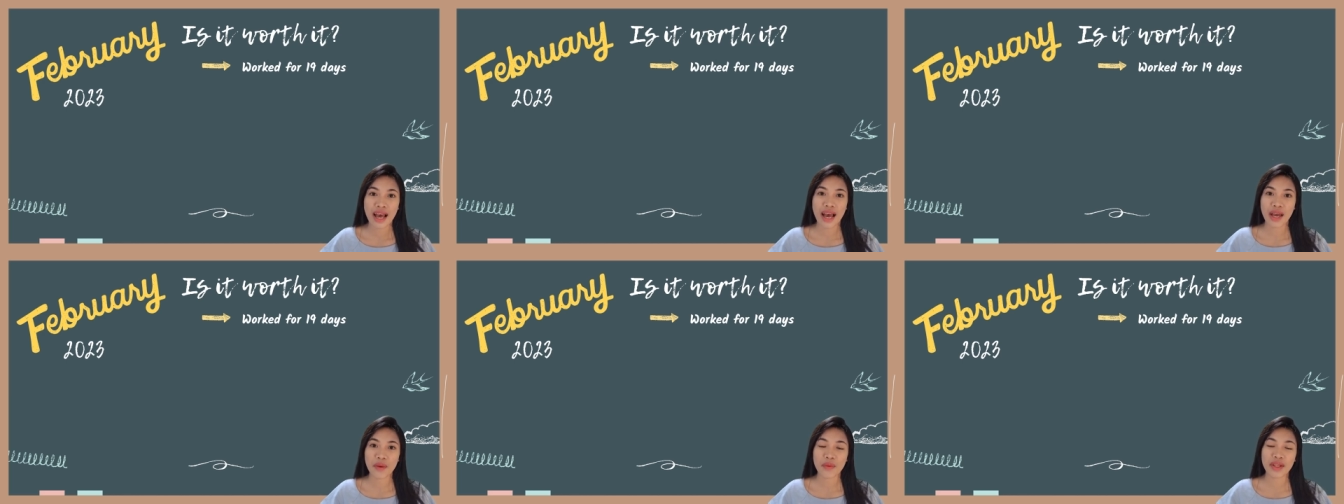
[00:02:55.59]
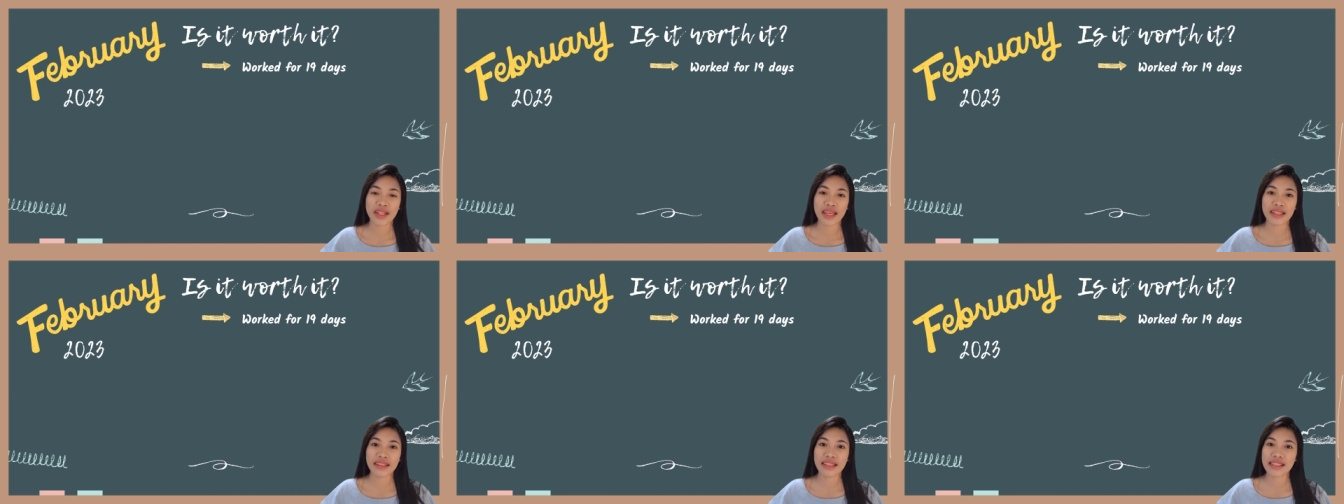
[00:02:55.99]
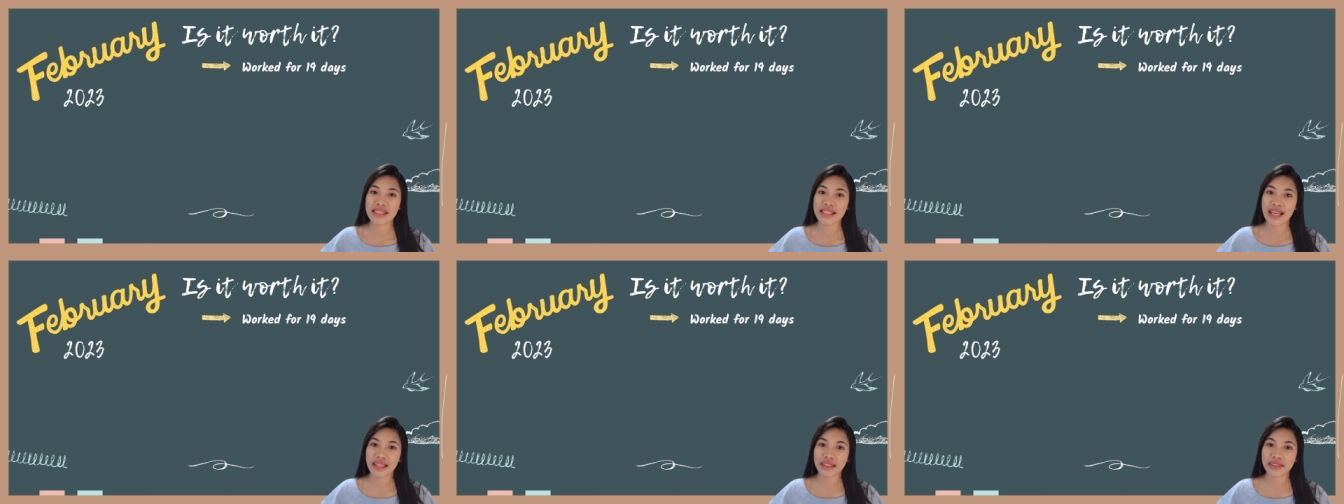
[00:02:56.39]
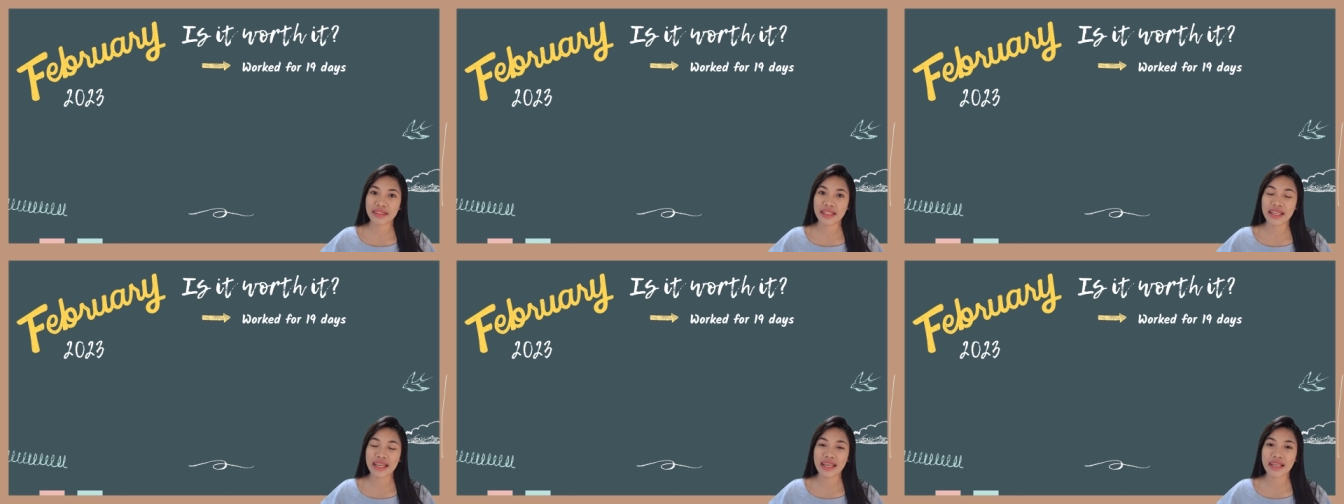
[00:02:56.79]
I will get this
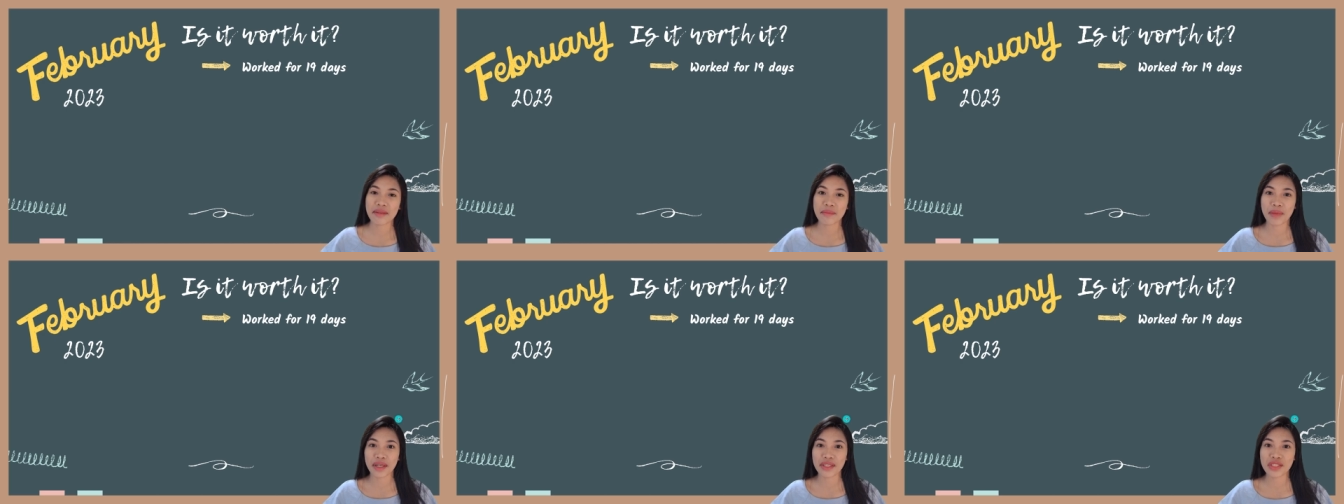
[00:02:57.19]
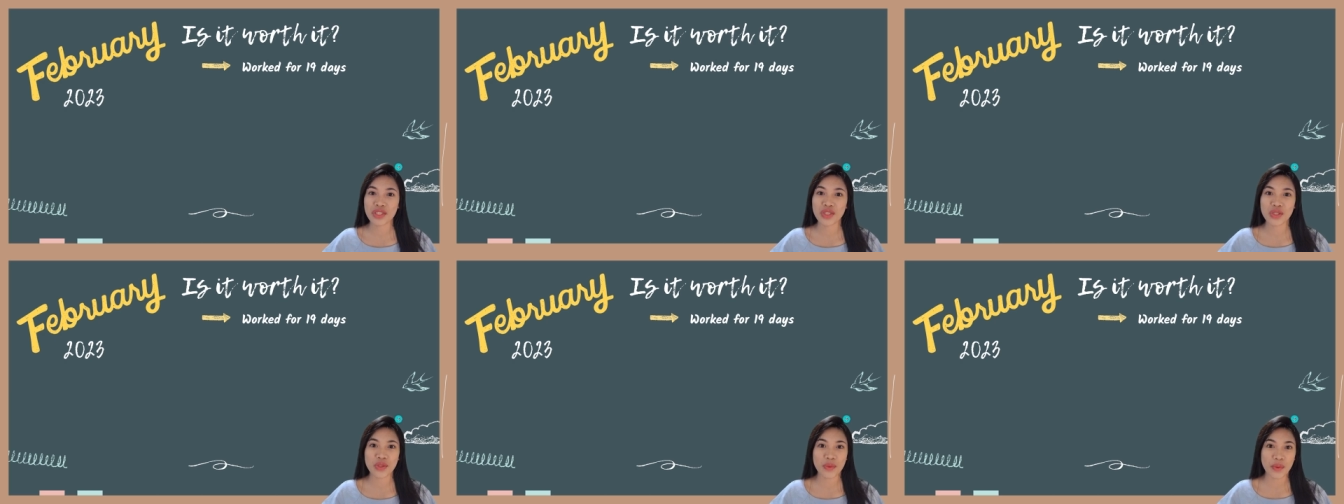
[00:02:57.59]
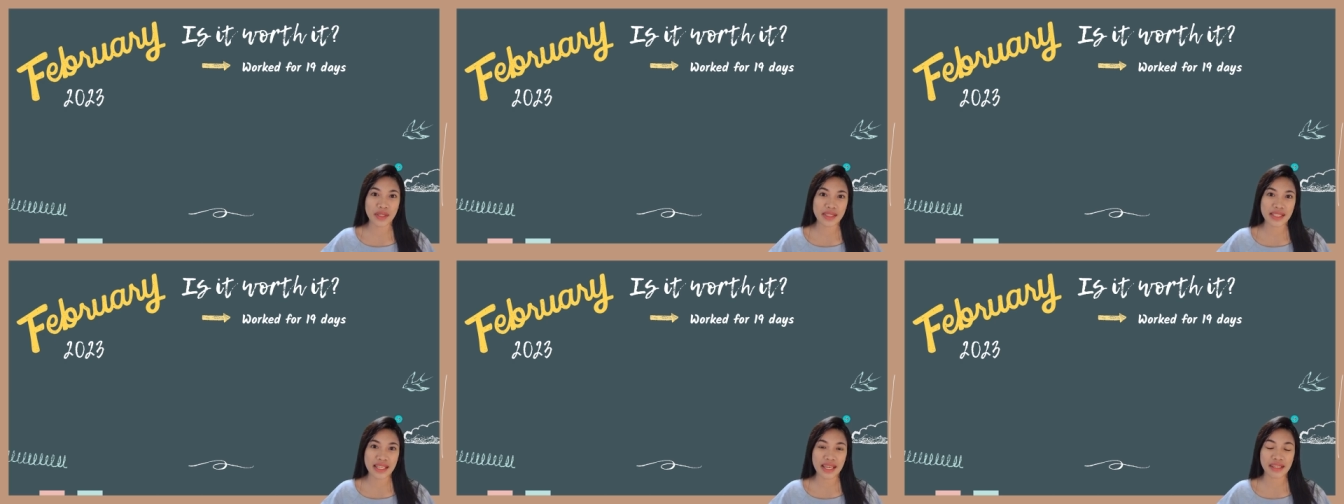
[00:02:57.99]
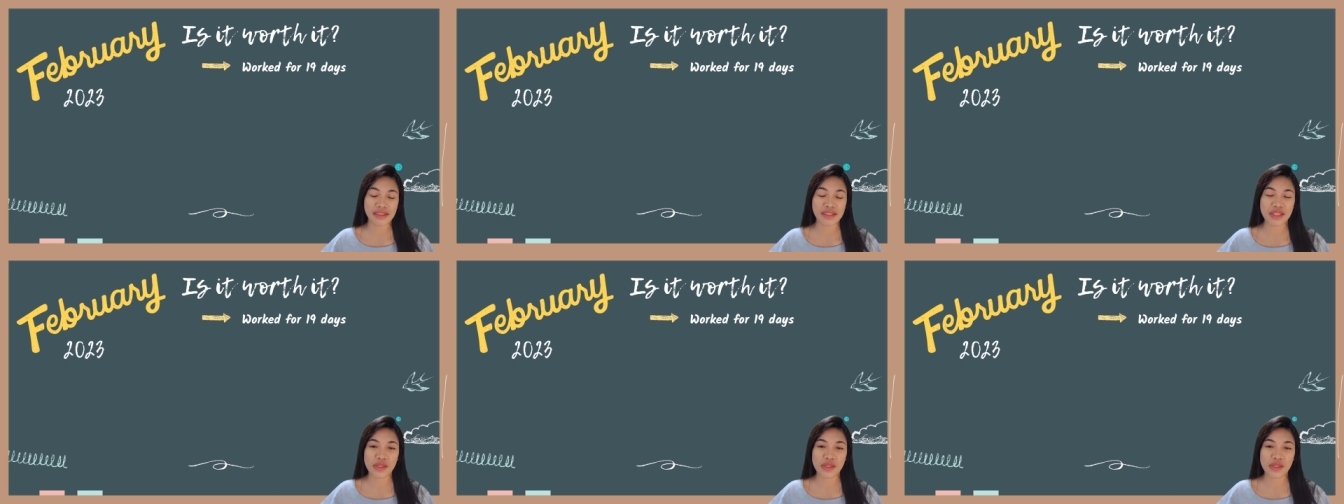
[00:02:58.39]
salary in March twentieth.